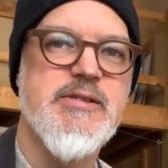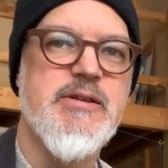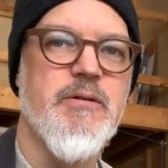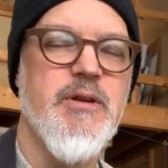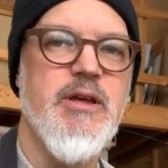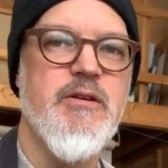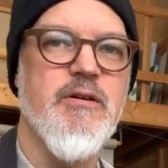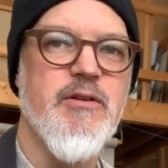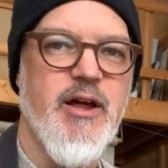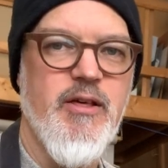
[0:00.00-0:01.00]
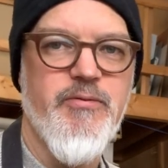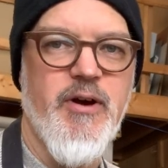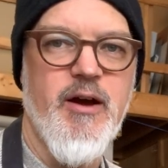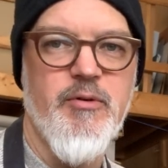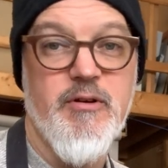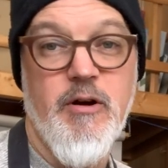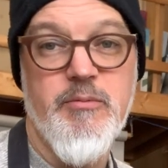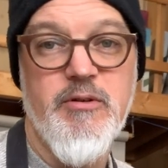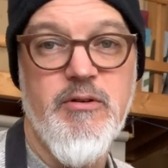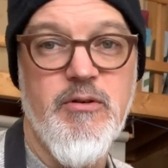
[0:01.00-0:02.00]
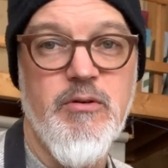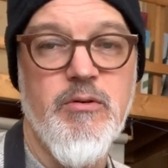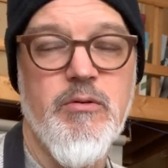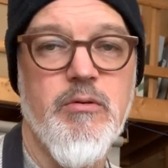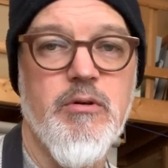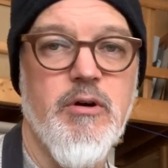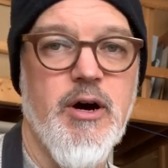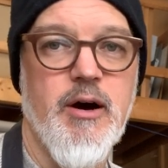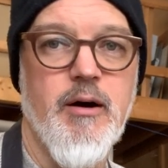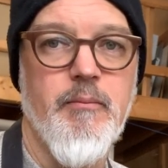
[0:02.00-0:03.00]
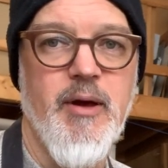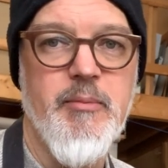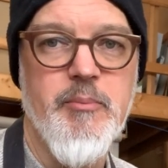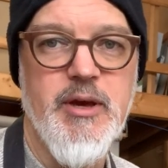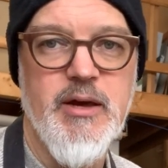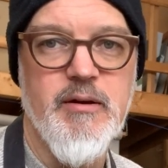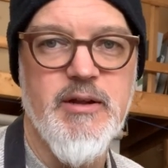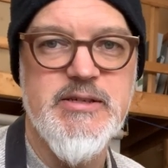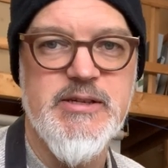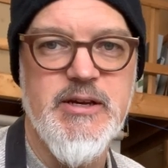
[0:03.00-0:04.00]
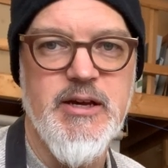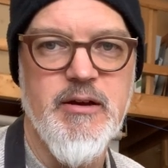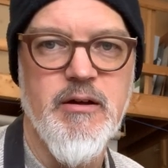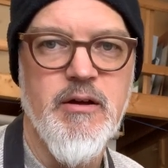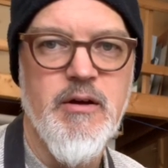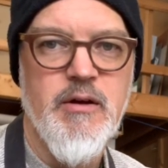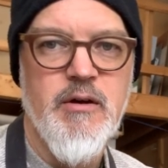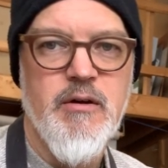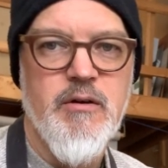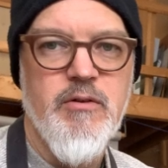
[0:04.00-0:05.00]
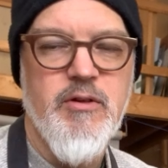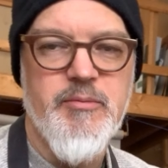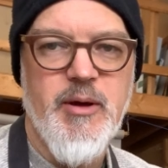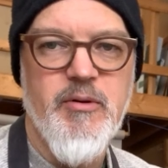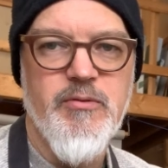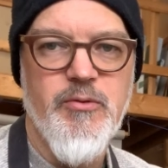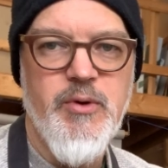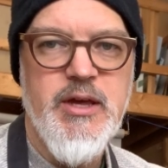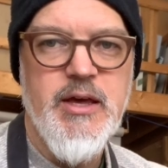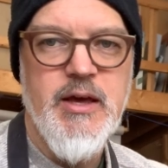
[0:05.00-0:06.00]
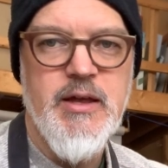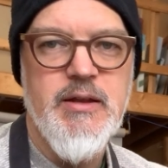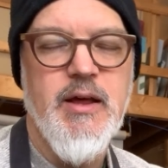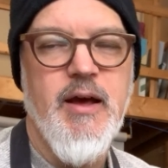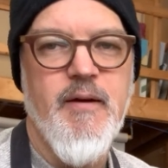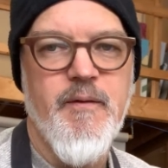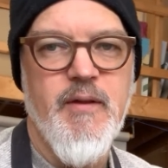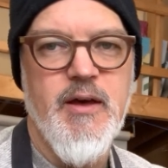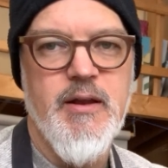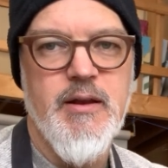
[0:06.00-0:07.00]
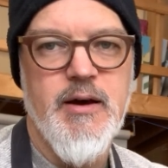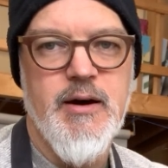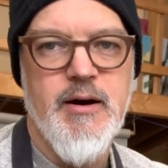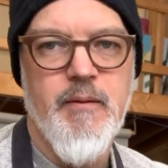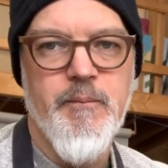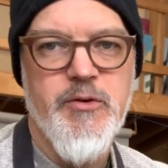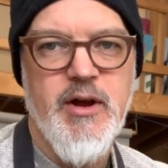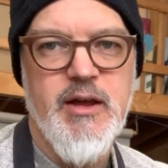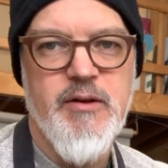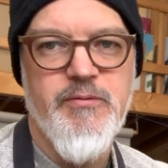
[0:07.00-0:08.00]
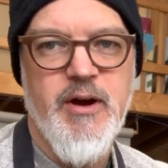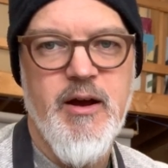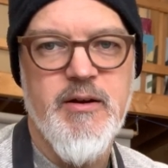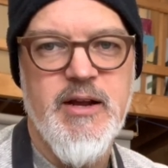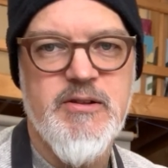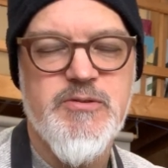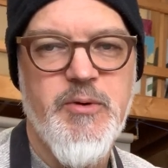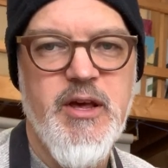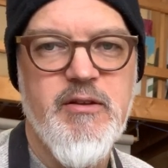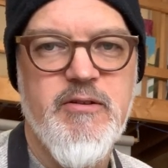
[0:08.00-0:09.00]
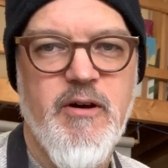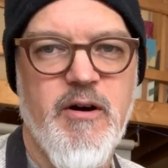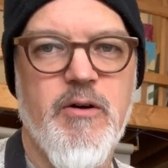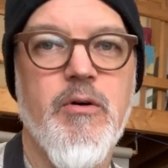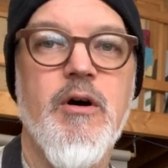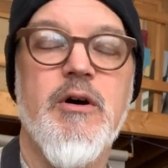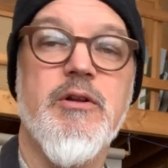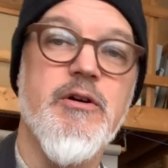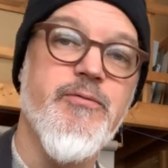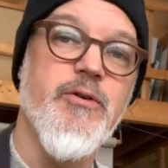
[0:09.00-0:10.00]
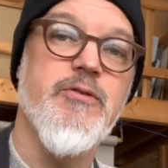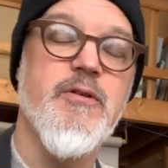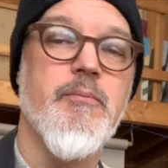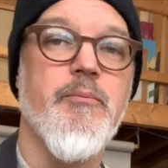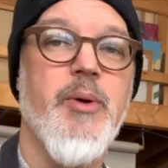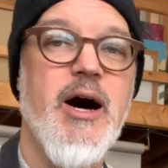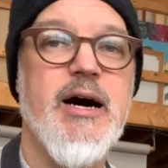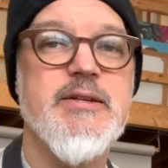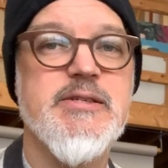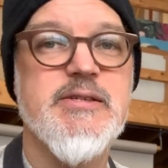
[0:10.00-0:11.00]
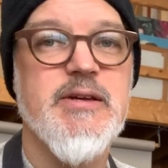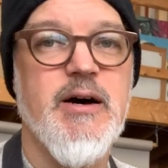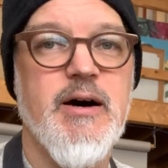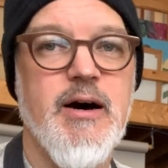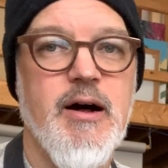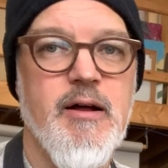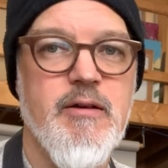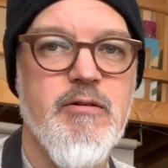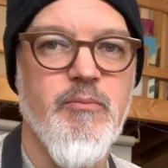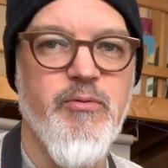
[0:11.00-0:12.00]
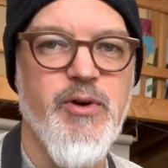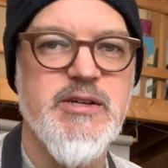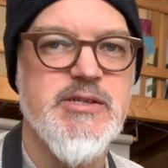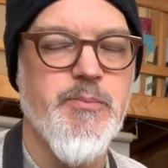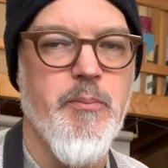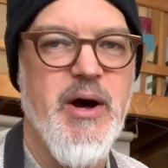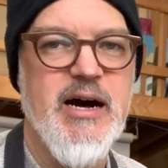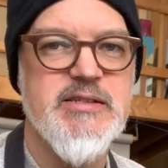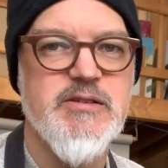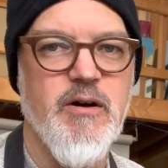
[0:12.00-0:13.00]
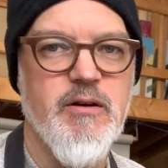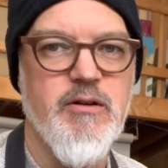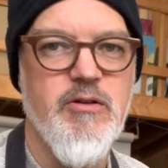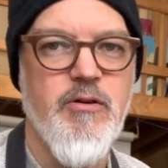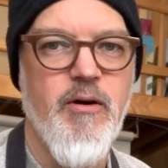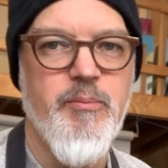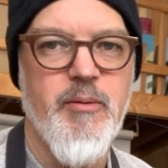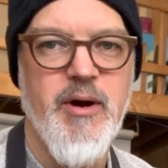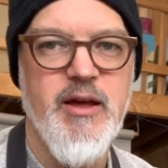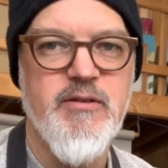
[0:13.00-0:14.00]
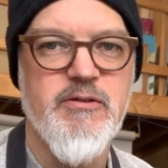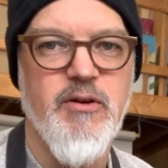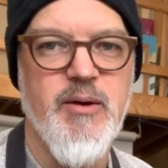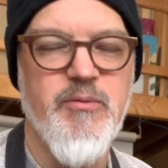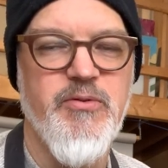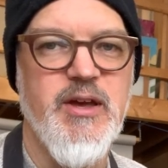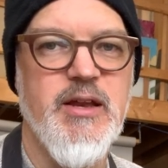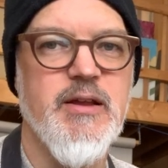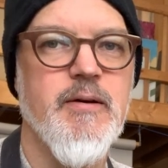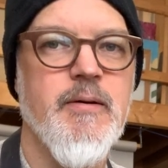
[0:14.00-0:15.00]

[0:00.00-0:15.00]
still need to glaze fire, which I hope to do, maybe begin glazing sometime over the weekend, and then try to get fired next week. So look for some pots, some fresh pots to show up on my Instagram feed